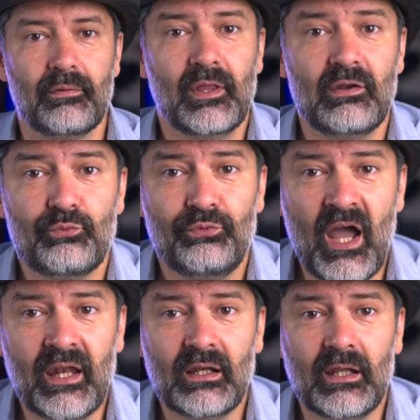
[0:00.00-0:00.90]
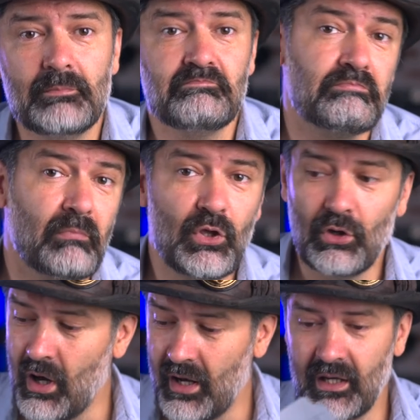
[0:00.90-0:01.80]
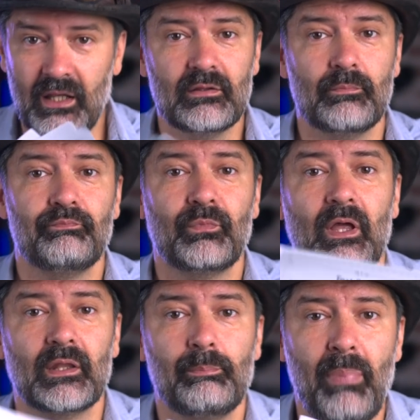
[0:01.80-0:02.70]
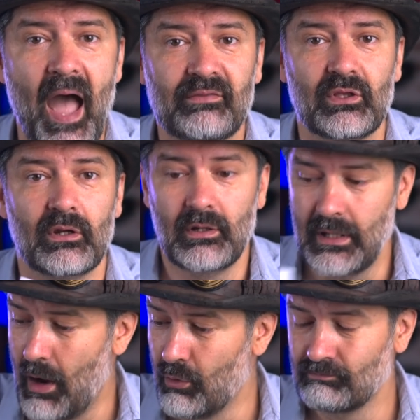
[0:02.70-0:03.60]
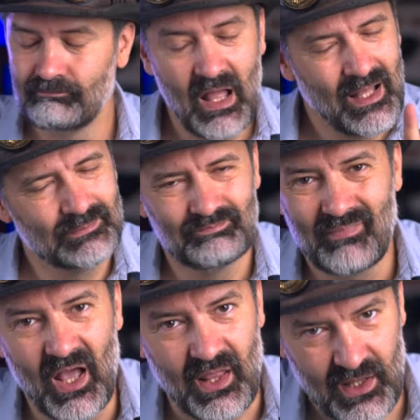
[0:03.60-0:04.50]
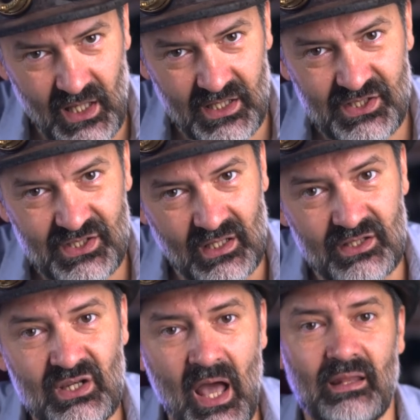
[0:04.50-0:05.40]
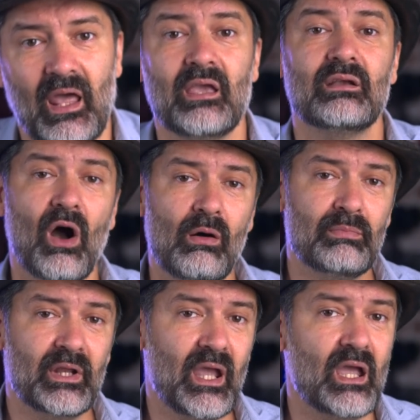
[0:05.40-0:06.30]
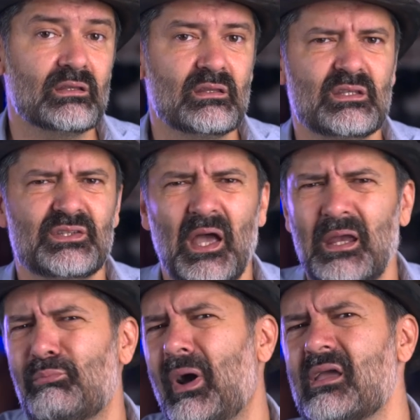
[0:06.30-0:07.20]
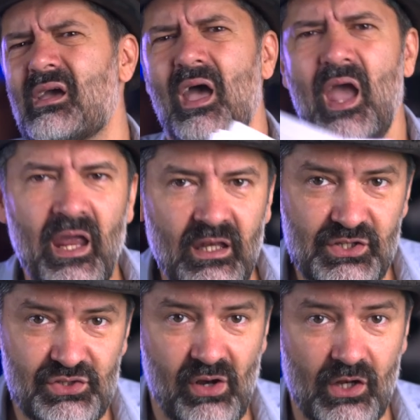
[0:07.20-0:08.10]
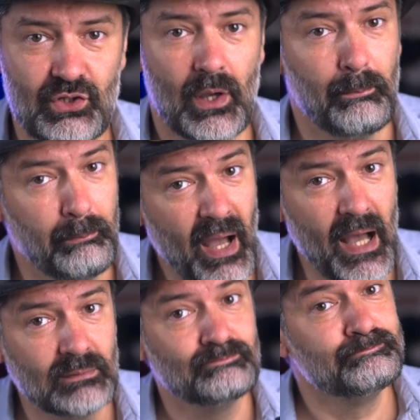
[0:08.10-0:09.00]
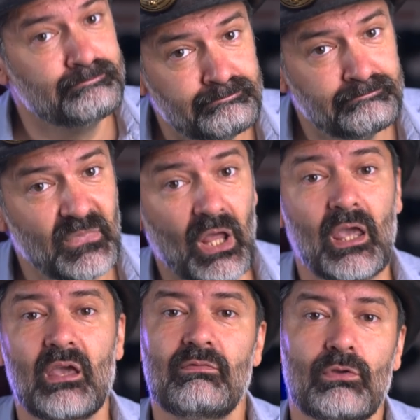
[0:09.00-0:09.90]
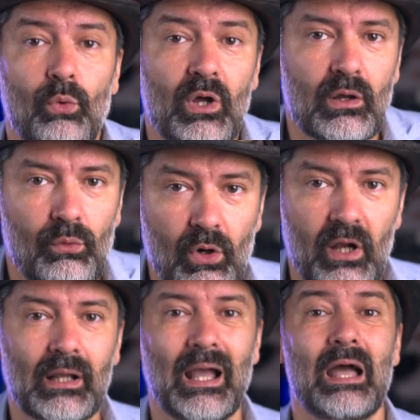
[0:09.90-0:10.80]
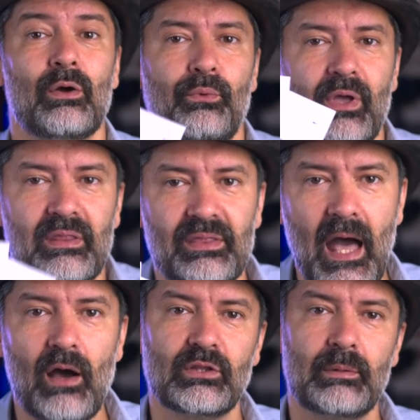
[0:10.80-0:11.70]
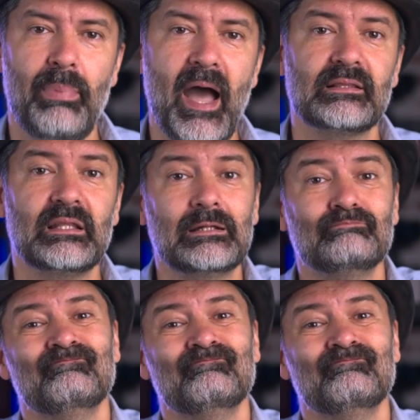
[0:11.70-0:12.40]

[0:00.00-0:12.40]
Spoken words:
Then finally, you're gonna need the patterns. Now, this is not a complicated design by any stretch, but if you want to work without the pattern,